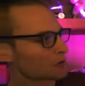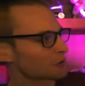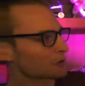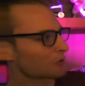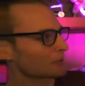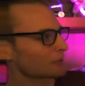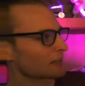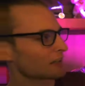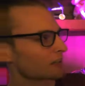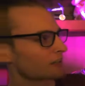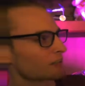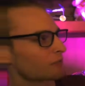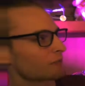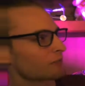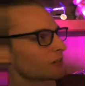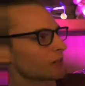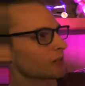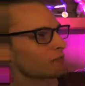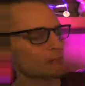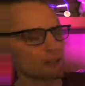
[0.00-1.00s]
seeing some
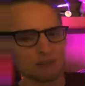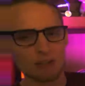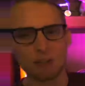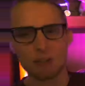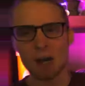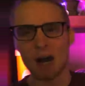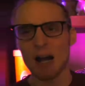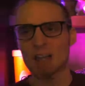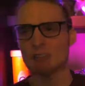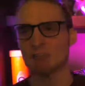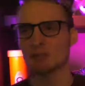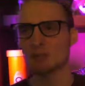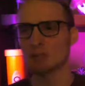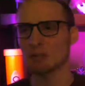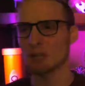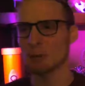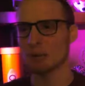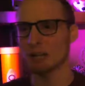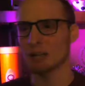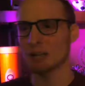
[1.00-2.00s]
very, very, very positive news
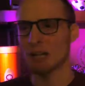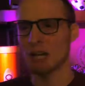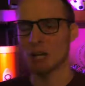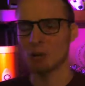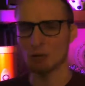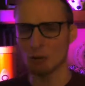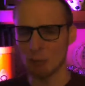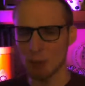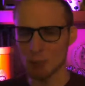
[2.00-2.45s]
coming in, we've been